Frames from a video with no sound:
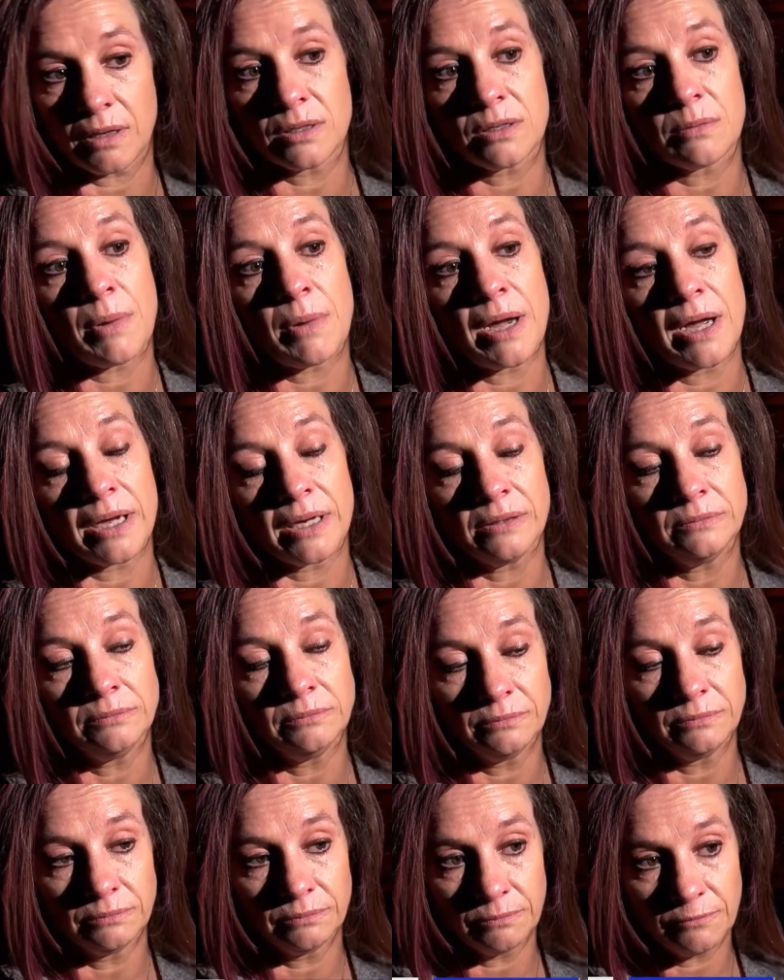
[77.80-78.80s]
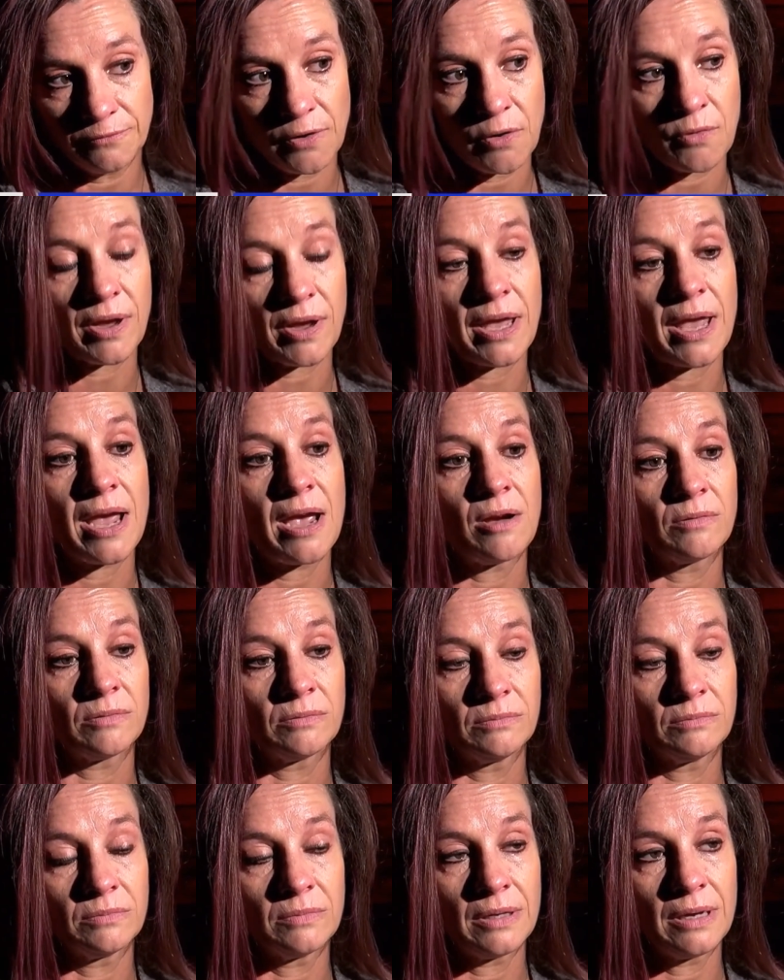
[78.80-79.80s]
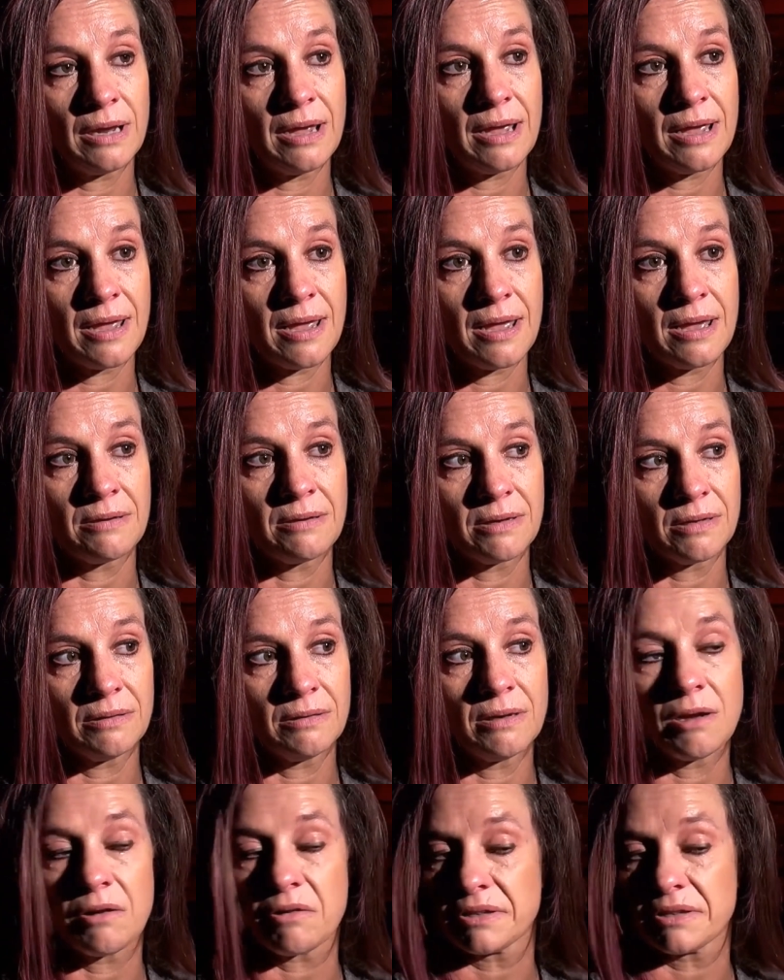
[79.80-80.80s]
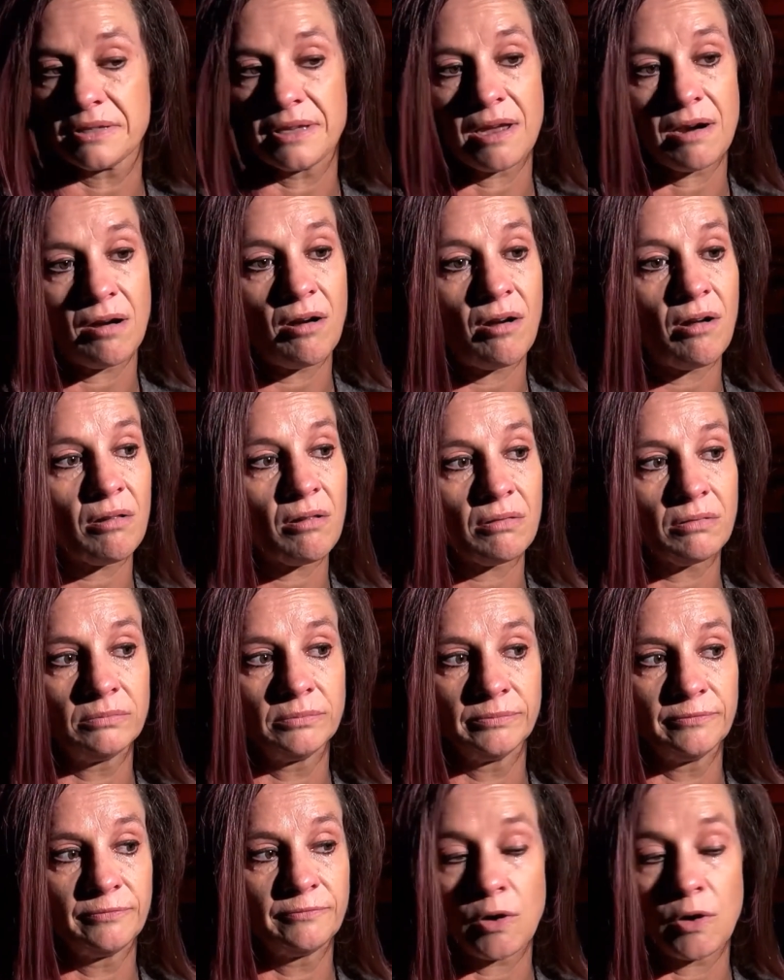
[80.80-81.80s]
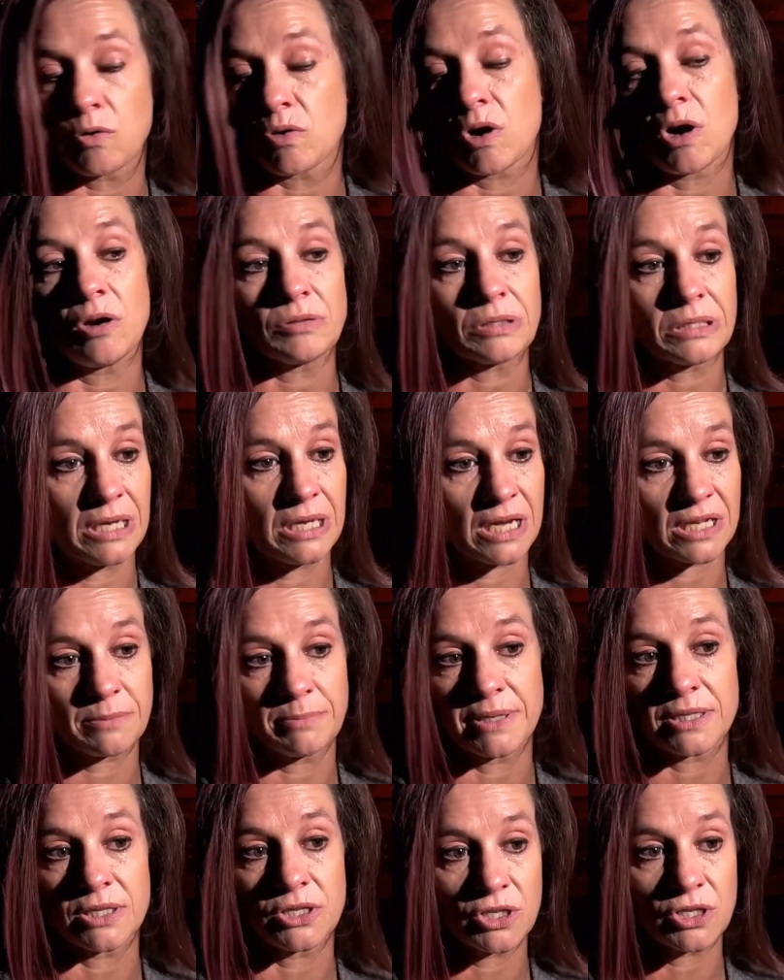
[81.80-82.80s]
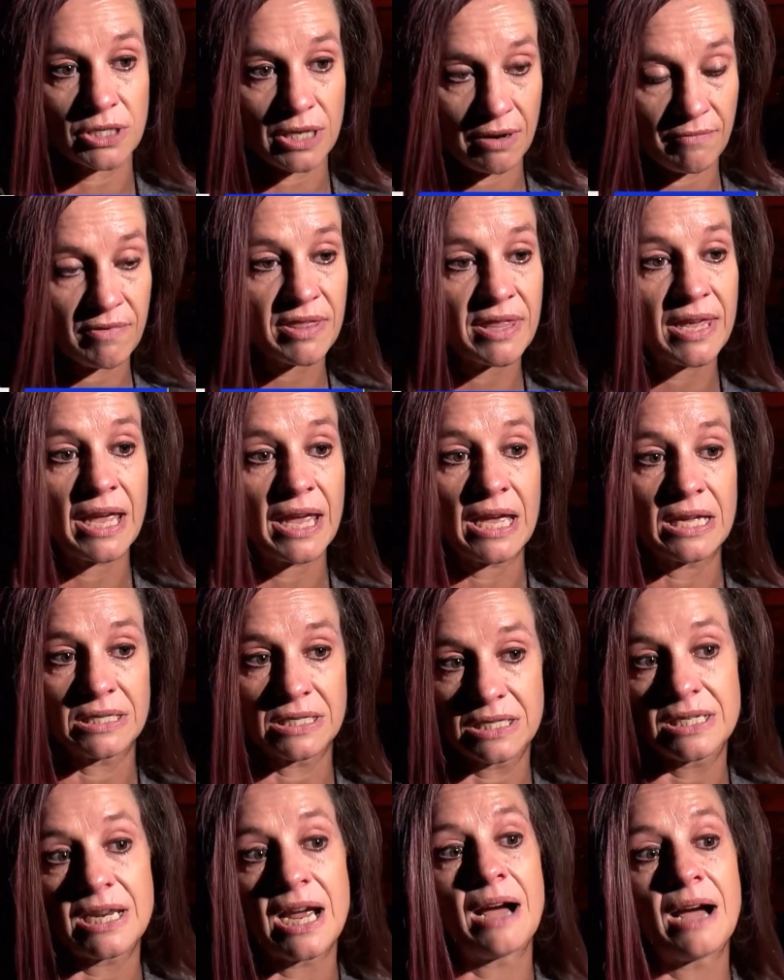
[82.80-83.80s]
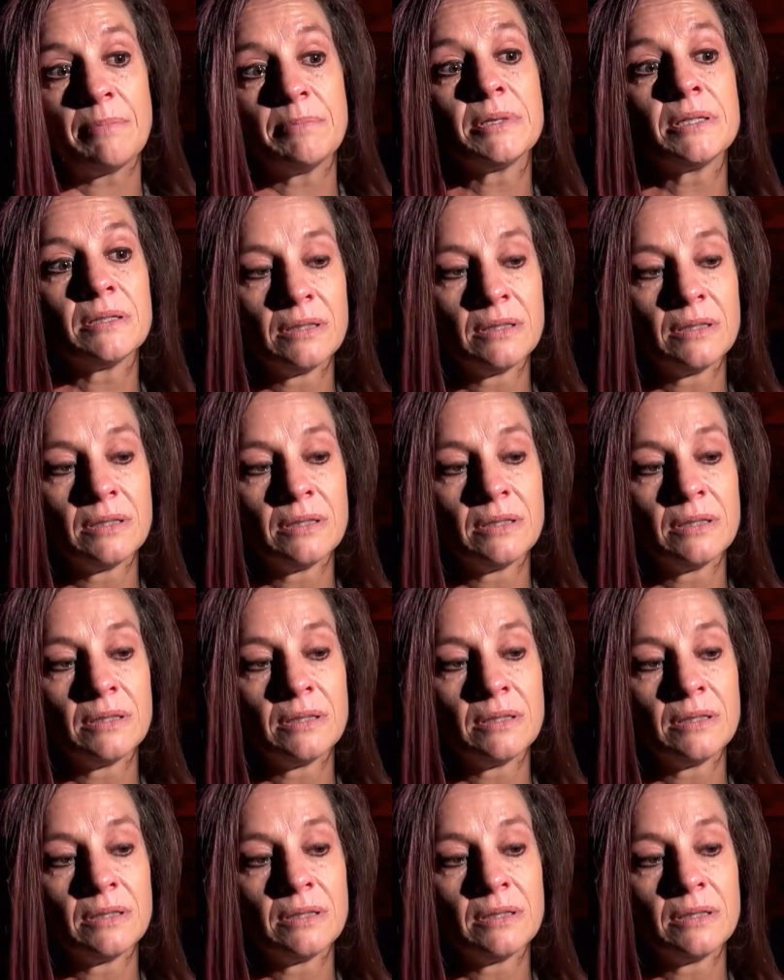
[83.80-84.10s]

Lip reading: onto my phone account and noticed that all phone calls, text messages, everything had stopped